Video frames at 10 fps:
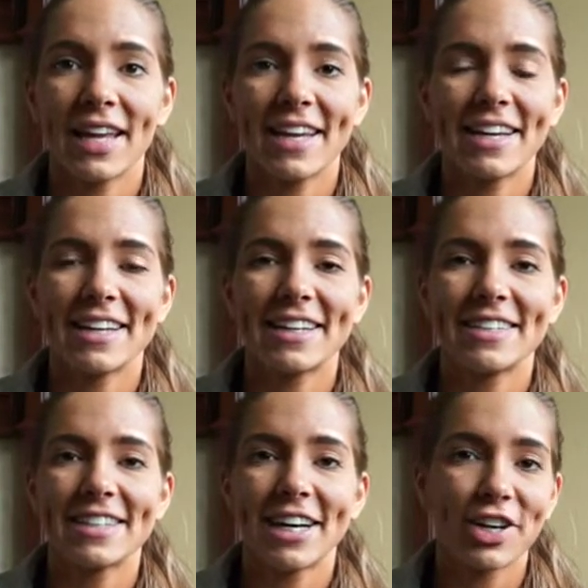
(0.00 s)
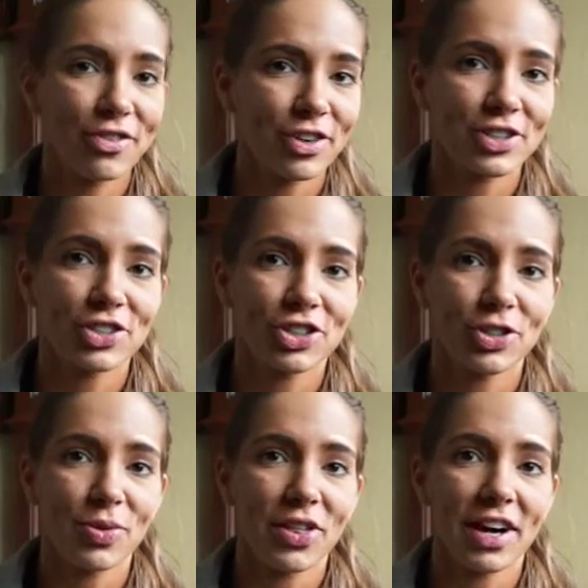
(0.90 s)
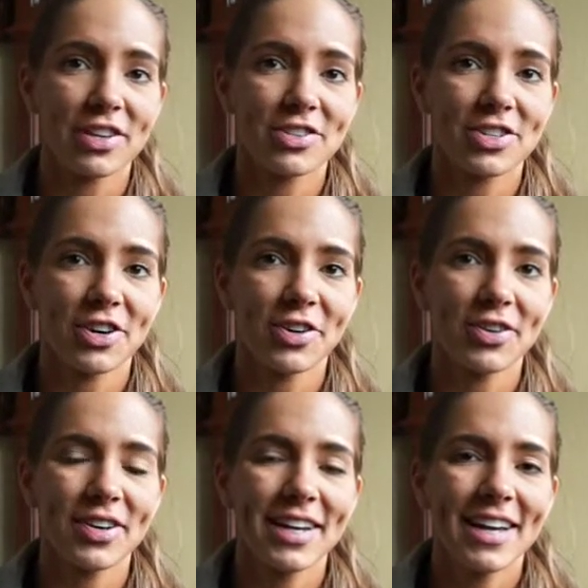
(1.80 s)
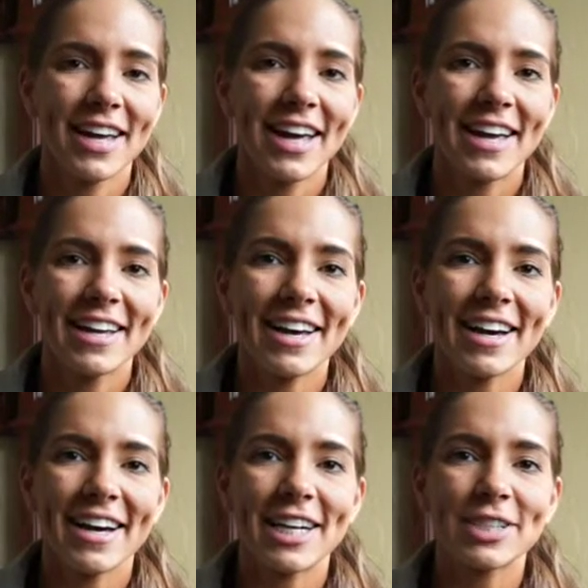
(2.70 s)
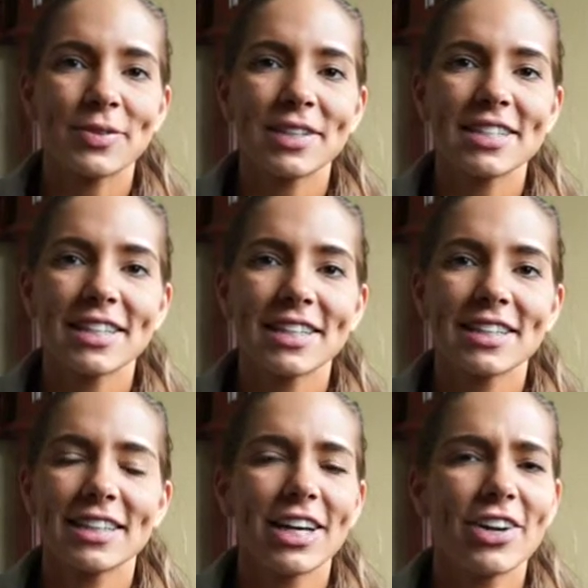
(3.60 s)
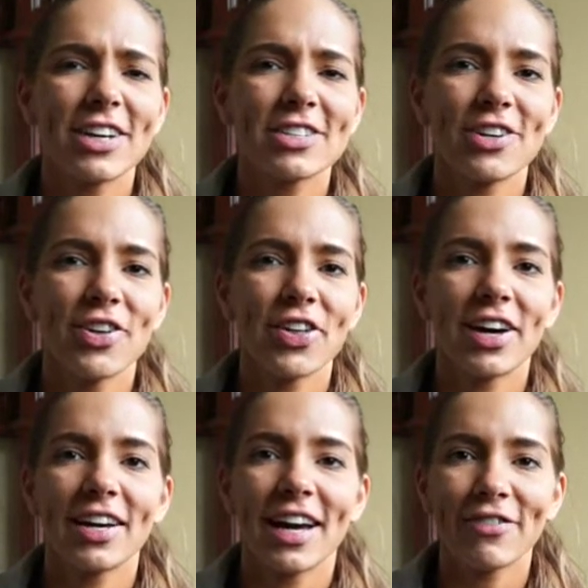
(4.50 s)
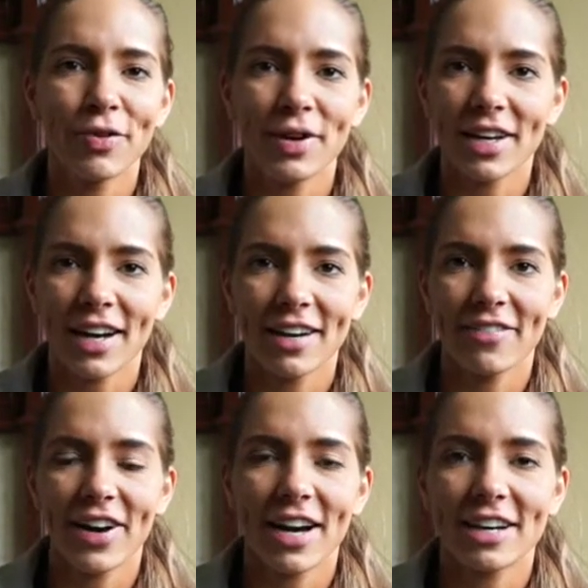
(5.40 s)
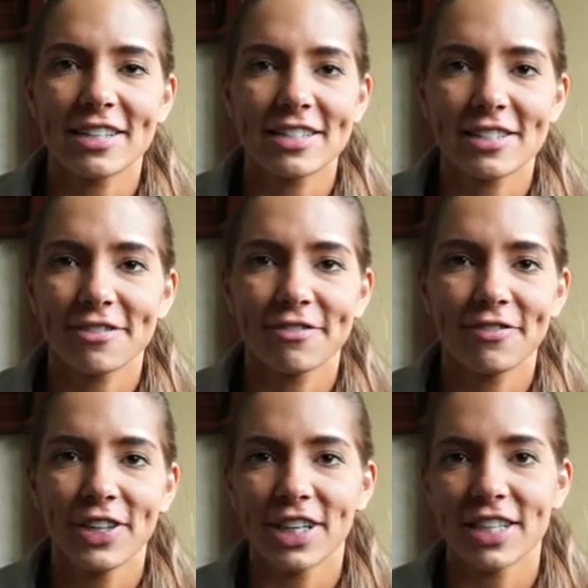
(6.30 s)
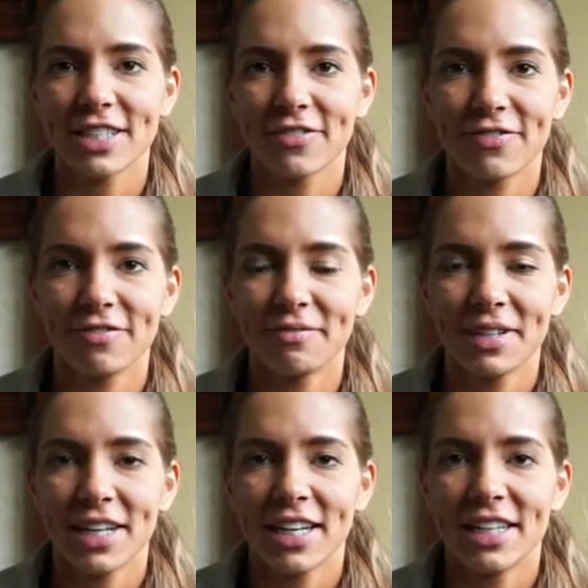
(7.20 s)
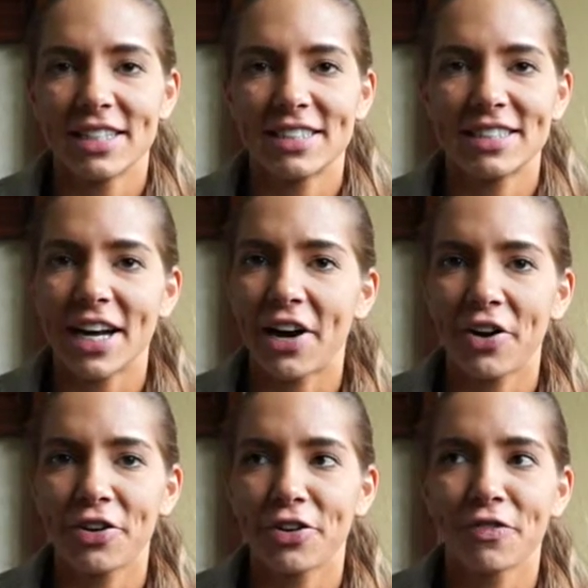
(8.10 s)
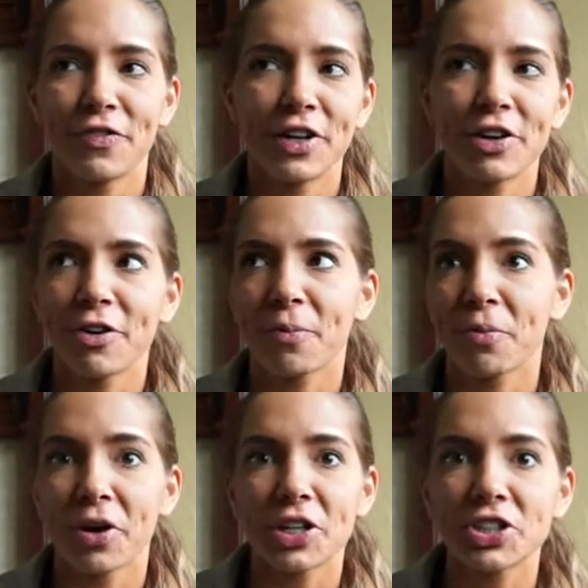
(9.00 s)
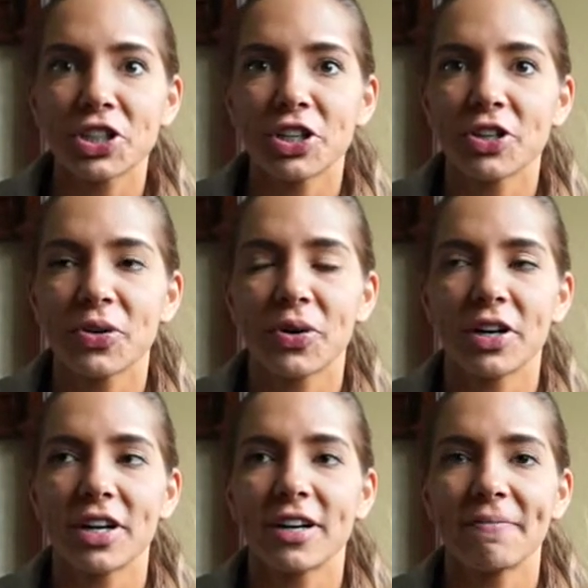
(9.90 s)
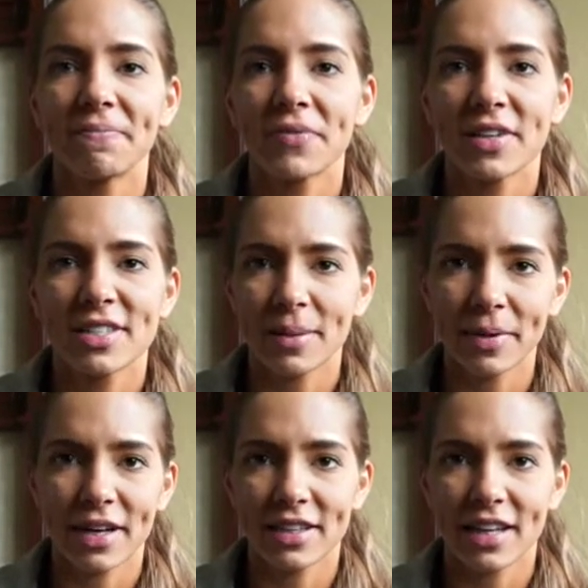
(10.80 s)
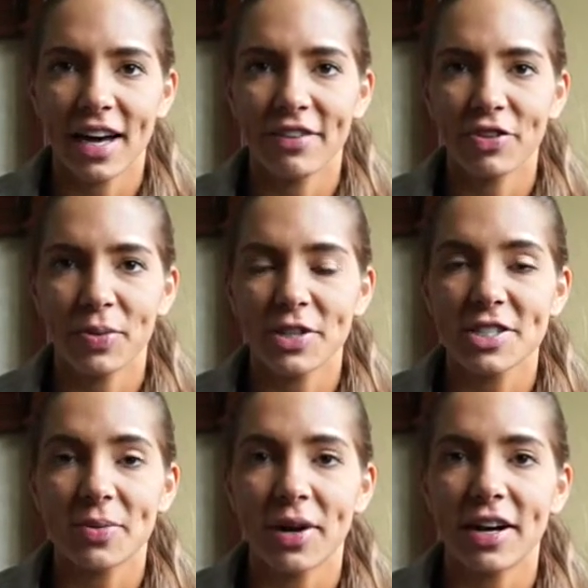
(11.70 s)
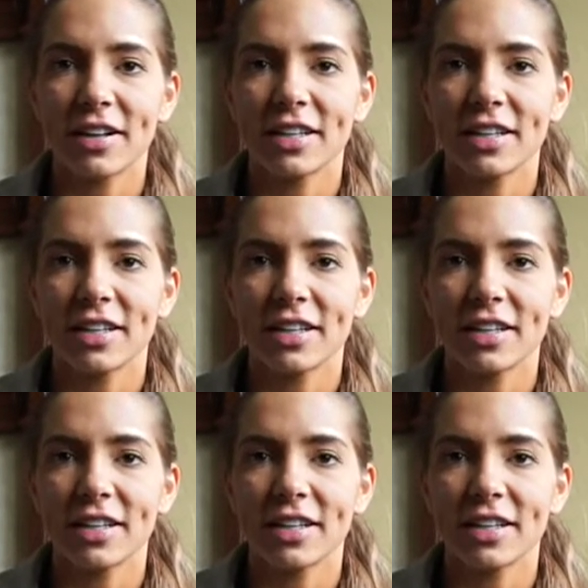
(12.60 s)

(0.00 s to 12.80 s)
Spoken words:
And I can rest assured with that. So yeah, I just wanted to let you guys know that everyone kind of has feelings of doubt or fear or pressure or something like that every once in a while.